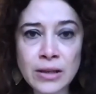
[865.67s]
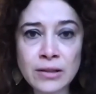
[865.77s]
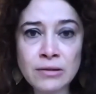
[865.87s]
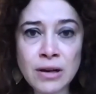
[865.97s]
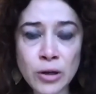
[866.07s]

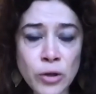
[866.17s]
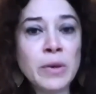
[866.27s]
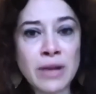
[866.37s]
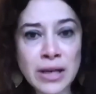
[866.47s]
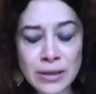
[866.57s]
there are
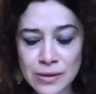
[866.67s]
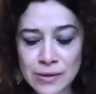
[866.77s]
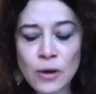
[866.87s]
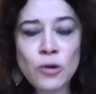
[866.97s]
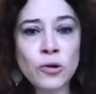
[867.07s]
human
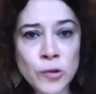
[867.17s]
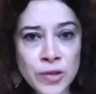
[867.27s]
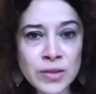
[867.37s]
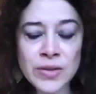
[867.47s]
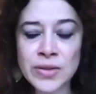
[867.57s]
rights
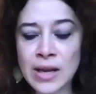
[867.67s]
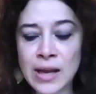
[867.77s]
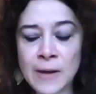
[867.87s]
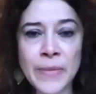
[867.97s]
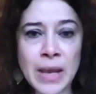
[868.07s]
holders,
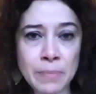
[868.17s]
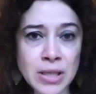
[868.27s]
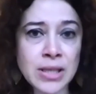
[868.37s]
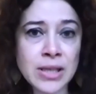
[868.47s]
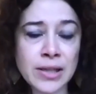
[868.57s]
and
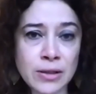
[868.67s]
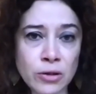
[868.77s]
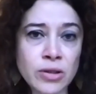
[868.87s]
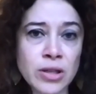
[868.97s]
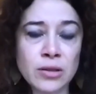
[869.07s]
particularly
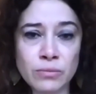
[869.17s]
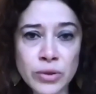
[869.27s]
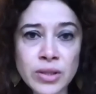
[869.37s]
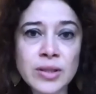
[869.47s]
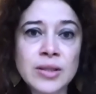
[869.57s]
local
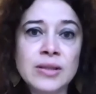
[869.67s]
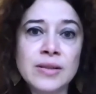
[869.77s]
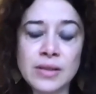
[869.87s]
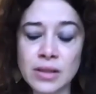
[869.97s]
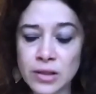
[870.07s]

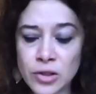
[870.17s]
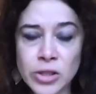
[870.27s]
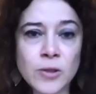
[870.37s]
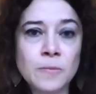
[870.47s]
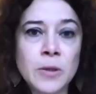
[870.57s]
communities,
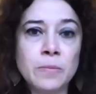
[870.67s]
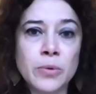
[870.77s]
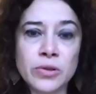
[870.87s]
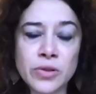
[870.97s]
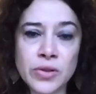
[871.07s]
indigenous
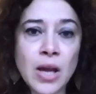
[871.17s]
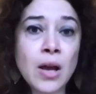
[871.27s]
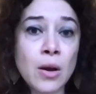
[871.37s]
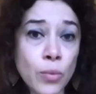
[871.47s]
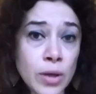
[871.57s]
peoples,
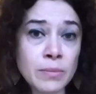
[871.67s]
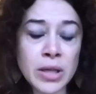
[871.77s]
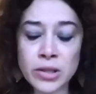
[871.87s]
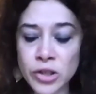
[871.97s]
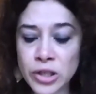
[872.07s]

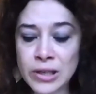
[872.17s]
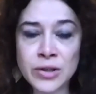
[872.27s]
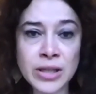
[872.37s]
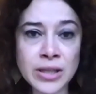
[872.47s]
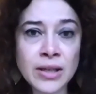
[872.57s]
women,
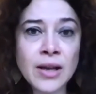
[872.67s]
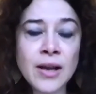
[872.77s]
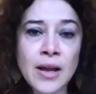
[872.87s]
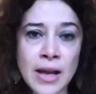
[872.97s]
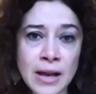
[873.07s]
children,
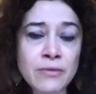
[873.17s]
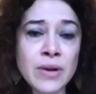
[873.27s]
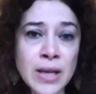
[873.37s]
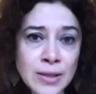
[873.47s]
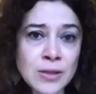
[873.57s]

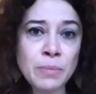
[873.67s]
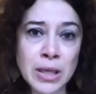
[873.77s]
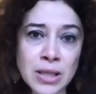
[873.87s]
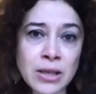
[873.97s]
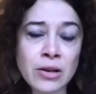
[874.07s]
raise
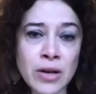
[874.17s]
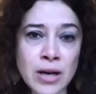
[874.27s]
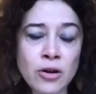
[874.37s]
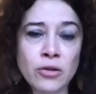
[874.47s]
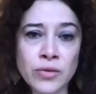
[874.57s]

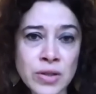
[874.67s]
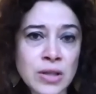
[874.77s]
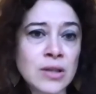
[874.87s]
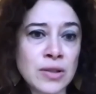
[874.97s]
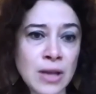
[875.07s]
particular
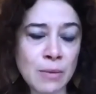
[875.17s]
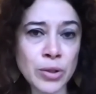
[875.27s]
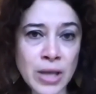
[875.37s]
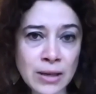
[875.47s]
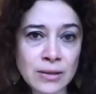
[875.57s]
concerns that are
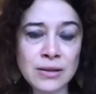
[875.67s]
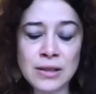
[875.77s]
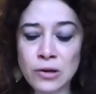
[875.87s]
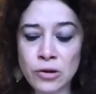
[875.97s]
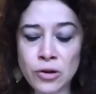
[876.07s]
protected
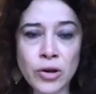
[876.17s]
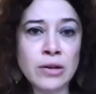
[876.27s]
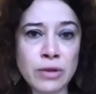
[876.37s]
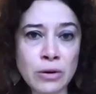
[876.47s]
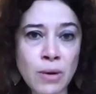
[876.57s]
in law
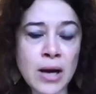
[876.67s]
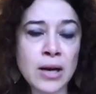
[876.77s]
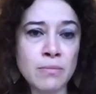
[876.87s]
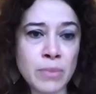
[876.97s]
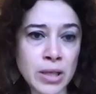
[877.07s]
and
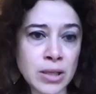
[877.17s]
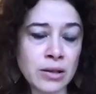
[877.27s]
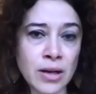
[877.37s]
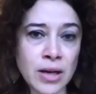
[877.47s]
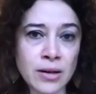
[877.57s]
require
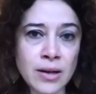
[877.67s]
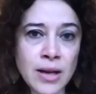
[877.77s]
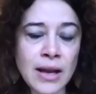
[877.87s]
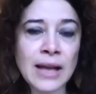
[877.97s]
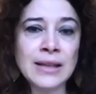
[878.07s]
particular
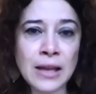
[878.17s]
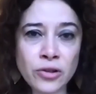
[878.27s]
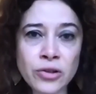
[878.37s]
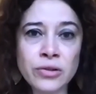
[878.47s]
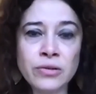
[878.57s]

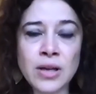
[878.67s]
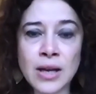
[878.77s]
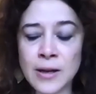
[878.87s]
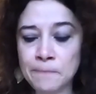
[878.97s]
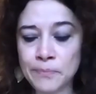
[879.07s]
attention
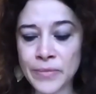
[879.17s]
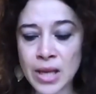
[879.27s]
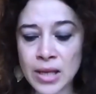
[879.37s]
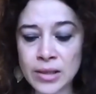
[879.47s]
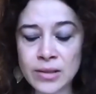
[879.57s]

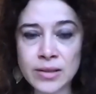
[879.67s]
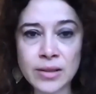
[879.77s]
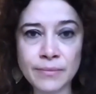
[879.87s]
and